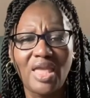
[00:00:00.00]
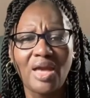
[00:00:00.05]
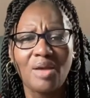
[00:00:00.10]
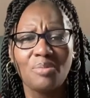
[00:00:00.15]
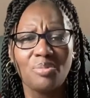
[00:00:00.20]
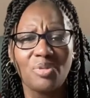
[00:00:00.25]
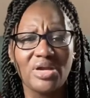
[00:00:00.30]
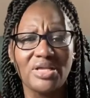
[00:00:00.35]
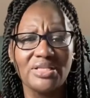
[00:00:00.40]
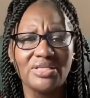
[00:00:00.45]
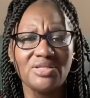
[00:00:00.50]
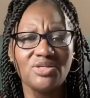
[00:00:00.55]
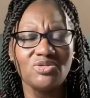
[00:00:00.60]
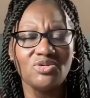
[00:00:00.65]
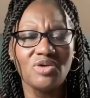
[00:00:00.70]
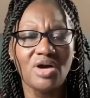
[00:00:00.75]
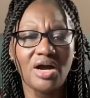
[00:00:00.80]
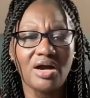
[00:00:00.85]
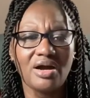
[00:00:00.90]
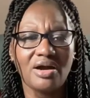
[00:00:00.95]
I pray that
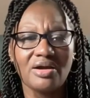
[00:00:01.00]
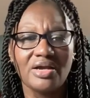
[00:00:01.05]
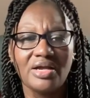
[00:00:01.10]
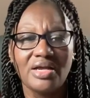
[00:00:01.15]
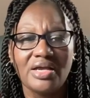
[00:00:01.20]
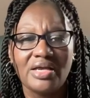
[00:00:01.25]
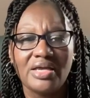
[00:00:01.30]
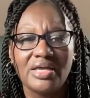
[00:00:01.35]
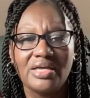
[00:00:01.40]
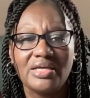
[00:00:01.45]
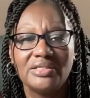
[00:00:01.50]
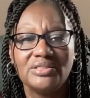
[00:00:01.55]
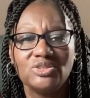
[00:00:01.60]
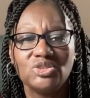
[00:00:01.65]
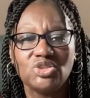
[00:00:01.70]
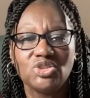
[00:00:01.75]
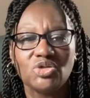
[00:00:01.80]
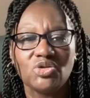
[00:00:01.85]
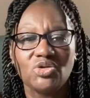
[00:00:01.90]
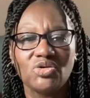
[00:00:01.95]
you are
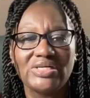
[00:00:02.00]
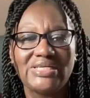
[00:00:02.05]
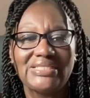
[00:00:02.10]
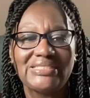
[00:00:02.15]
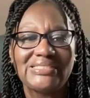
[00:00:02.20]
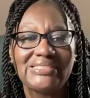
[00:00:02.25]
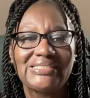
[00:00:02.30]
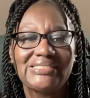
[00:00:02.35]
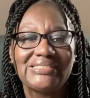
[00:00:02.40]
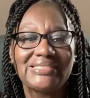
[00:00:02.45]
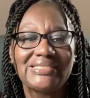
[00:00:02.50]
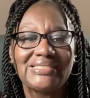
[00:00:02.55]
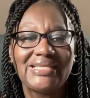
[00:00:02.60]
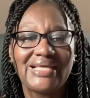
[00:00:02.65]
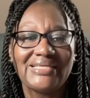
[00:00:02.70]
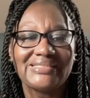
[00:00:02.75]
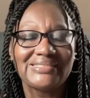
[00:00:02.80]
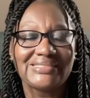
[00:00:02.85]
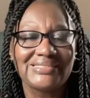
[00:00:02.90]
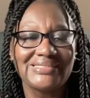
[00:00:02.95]
enjoying these
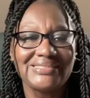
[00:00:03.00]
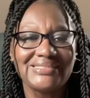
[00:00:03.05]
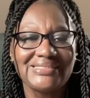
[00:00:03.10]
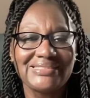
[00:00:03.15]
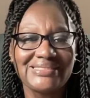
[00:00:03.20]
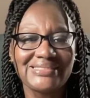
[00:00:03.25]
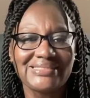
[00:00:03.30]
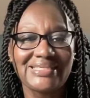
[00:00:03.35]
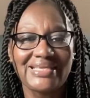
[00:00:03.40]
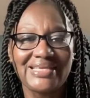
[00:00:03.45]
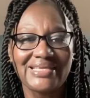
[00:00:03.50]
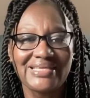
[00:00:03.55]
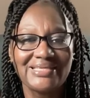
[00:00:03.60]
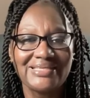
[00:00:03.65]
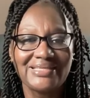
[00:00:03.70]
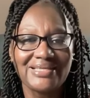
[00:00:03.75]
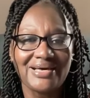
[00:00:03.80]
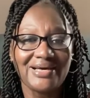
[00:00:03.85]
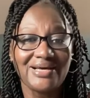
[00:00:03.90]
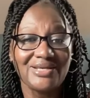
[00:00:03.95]
lessons
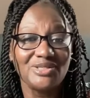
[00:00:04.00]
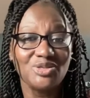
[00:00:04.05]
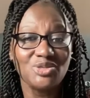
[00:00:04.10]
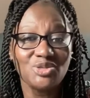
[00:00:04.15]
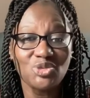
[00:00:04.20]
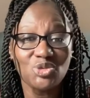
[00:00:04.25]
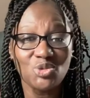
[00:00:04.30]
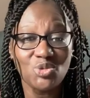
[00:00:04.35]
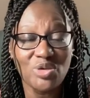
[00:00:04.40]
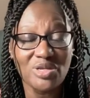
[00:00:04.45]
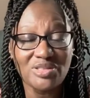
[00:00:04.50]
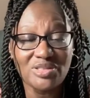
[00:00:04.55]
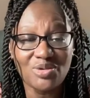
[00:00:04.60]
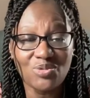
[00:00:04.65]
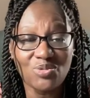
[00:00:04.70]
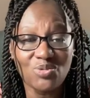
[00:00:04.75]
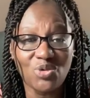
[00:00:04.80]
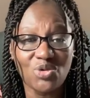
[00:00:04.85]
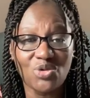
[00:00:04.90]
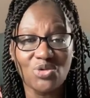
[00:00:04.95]
and uh, you're doing the
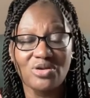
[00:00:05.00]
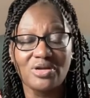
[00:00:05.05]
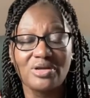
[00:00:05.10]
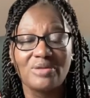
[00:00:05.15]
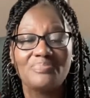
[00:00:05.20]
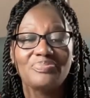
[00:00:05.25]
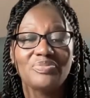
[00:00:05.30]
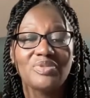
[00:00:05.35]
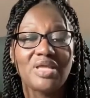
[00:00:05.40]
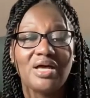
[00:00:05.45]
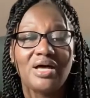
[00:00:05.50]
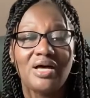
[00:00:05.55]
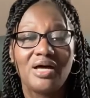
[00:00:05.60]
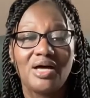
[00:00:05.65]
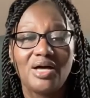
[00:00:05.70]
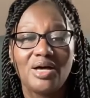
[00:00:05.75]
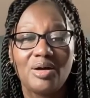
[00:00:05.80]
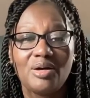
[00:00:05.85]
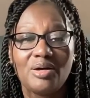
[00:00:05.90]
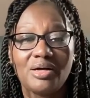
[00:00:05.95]
work,
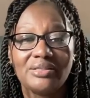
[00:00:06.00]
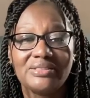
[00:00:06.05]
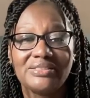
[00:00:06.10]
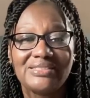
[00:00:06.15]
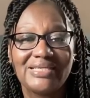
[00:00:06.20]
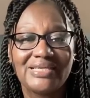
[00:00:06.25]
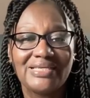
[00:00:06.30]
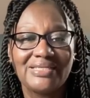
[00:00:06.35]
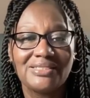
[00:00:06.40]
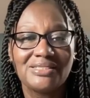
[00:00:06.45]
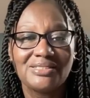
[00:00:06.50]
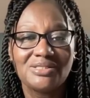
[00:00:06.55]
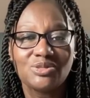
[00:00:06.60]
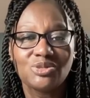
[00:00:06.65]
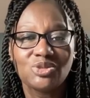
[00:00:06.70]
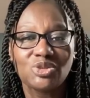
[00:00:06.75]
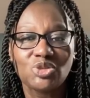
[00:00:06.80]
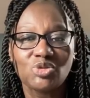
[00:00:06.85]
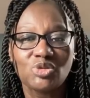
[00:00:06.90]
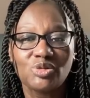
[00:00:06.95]
uh, digging in
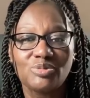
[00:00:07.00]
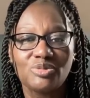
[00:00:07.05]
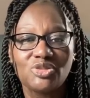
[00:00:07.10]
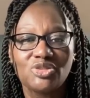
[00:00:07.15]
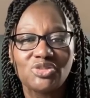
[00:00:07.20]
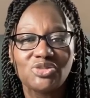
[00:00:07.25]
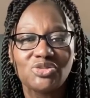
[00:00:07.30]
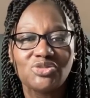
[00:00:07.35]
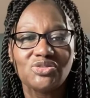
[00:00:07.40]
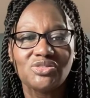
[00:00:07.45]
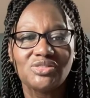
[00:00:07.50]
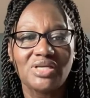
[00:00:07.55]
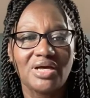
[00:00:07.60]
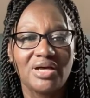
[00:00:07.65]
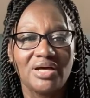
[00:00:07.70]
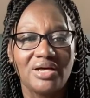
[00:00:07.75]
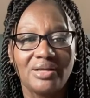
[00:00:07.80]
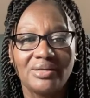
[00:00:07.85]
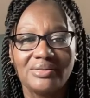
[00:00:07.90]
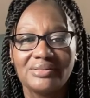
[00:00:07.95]
those scriptures,
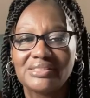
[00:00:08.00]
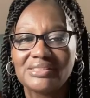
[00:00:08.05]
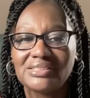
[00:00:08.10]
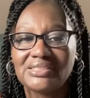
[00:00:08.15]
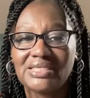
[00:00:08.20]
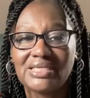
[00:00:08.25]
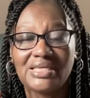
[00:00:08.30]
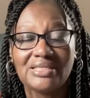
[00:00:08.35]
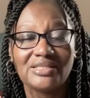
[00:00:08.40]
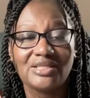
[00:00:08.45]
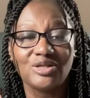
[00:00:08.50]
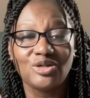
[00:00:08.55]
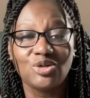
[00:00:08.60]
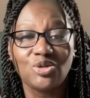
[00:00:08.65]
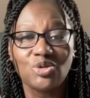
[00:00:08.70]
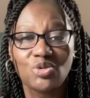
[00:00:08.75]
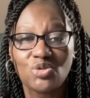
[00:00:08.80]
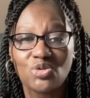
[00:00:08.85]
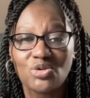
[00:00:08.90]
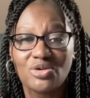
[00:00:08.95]
uh, seeking the
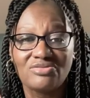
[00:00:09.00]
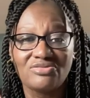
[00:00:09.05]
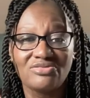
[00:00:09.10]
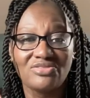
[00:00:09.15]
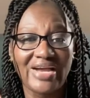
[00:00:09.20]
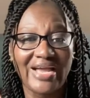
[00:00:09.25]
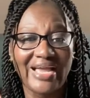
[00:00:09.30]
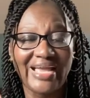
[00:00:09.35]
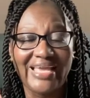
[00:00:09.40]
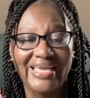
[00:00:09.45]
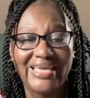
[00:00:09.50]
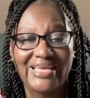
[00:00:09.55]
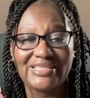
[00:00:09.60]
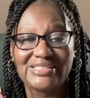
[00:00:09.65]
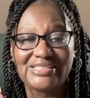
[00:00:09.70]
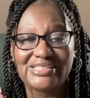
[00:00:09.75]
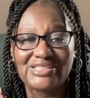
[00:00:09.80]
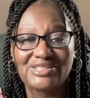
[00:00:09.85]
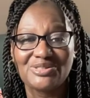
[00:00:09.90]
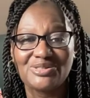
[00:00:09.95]
Lord for
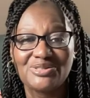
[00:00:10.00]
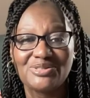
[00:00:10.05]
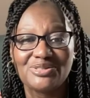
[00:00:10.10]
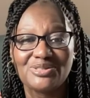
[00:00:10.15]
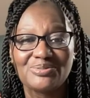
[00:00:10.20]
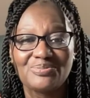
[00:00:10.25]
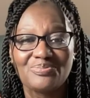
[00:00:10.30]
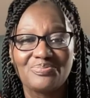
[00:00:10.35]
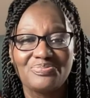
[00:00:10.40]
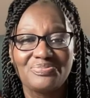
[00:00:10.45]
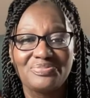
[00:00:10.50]
answers